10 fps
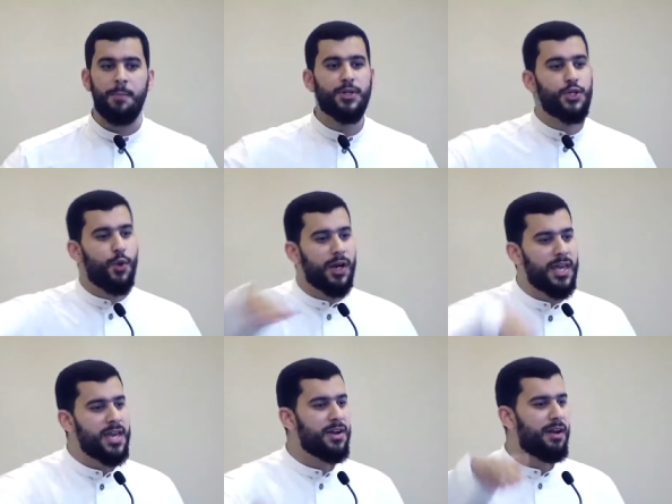But you are
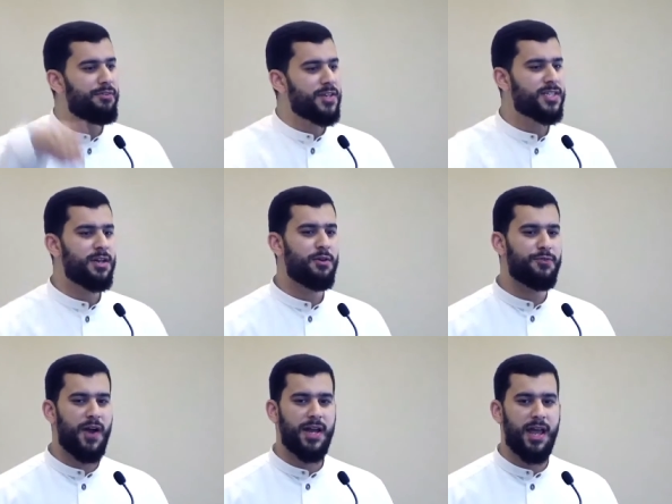here every single
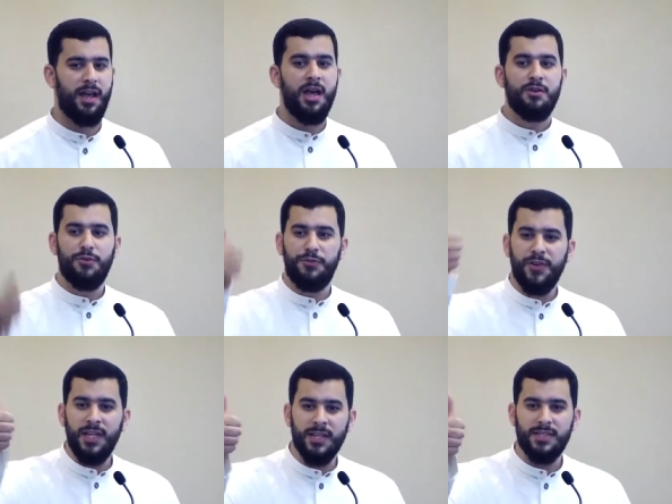Friday,
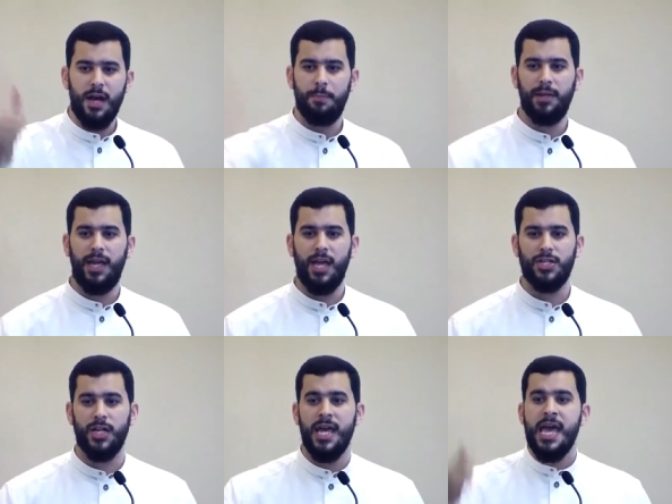fulfilling this
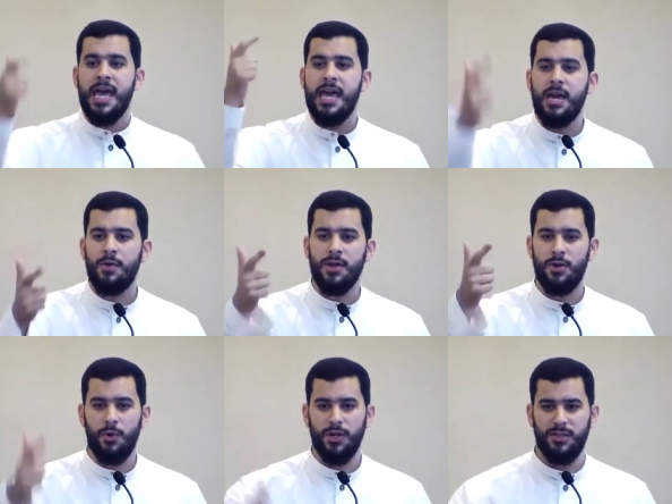obligation, hearing
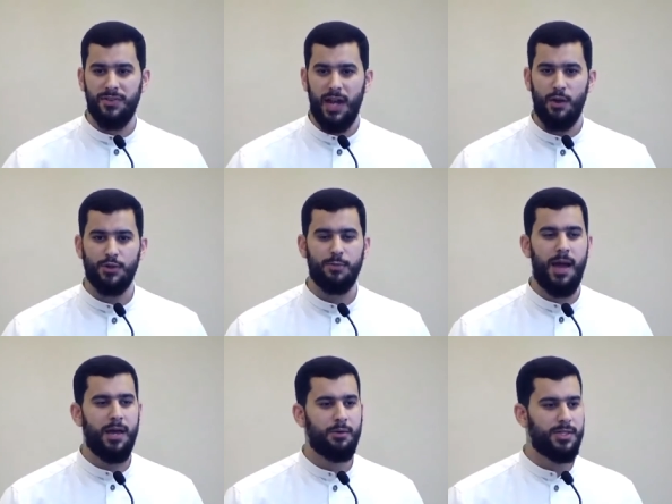the words of Allah
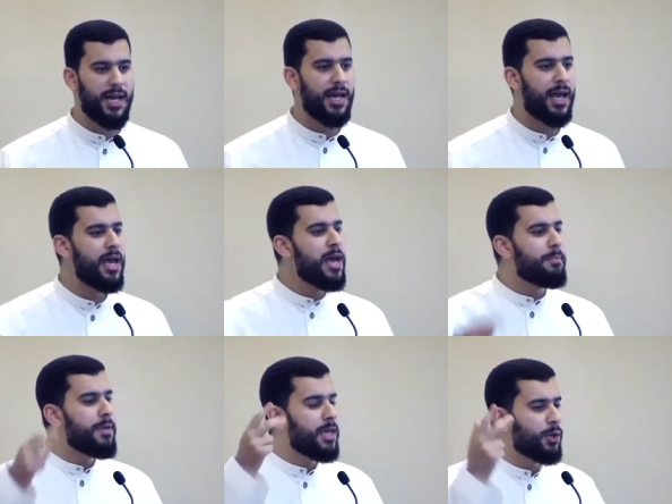subhanahu wa
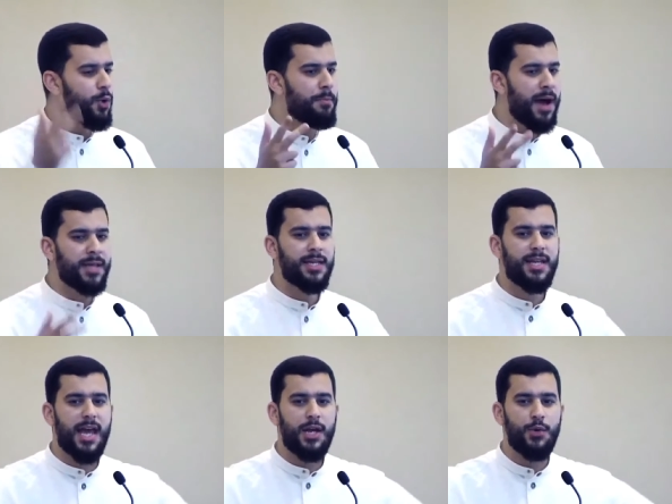ta'ala, being reminded
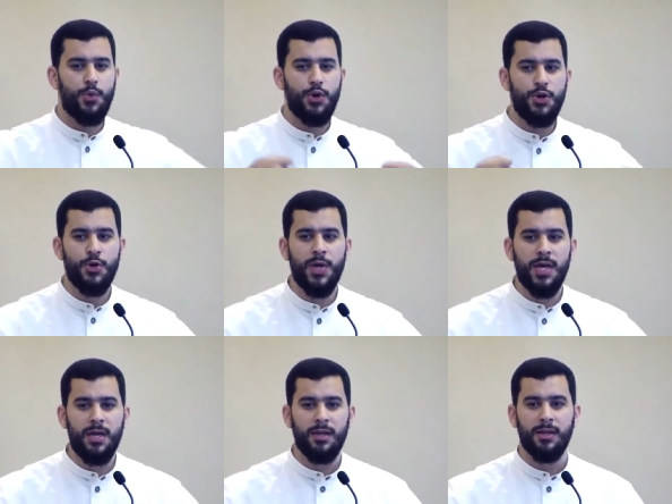and
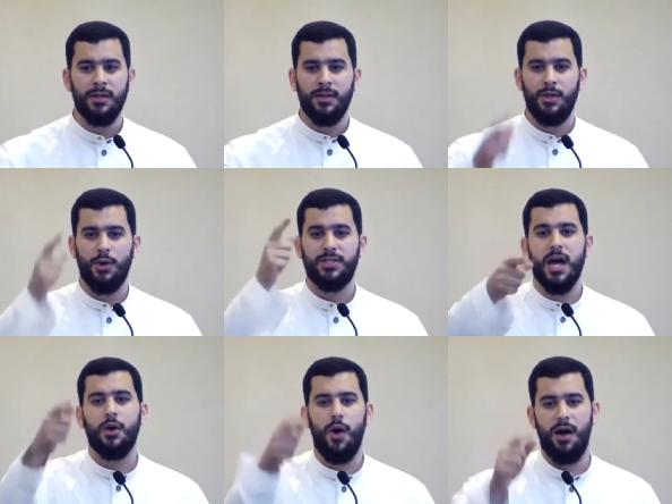renewing your
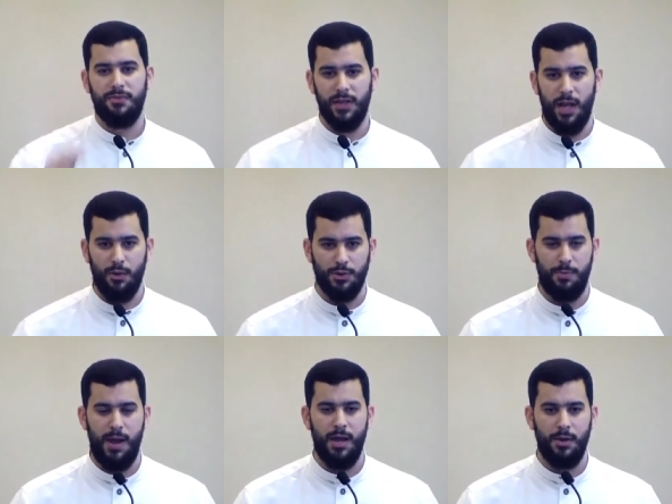taqwa of Allah
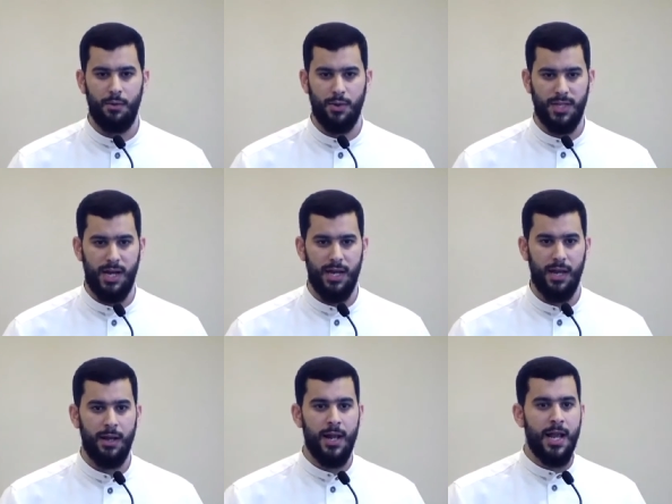subhanahu wa ta'ala.
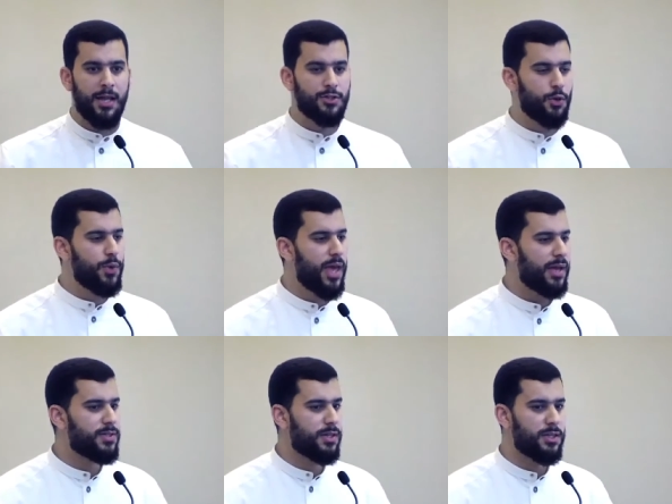And so we
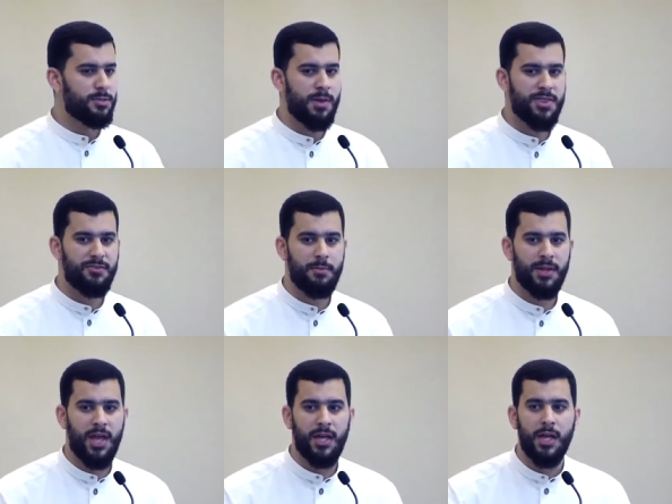exit this month of
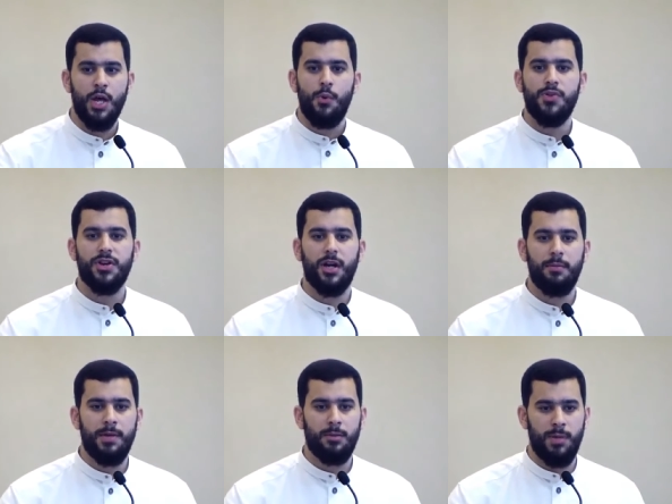Ramadan with a
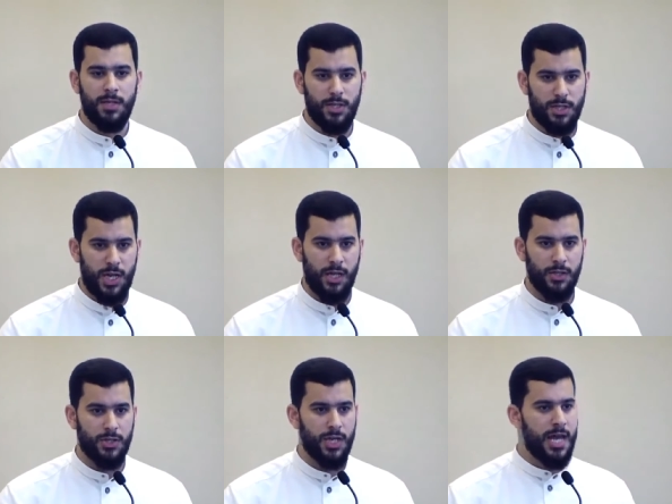commitment to
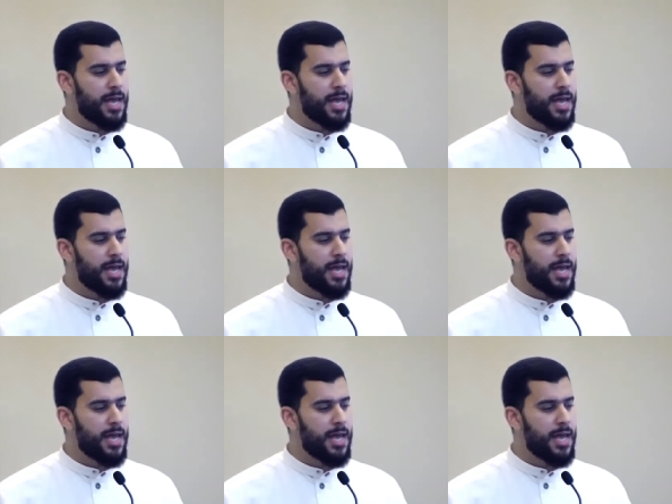change.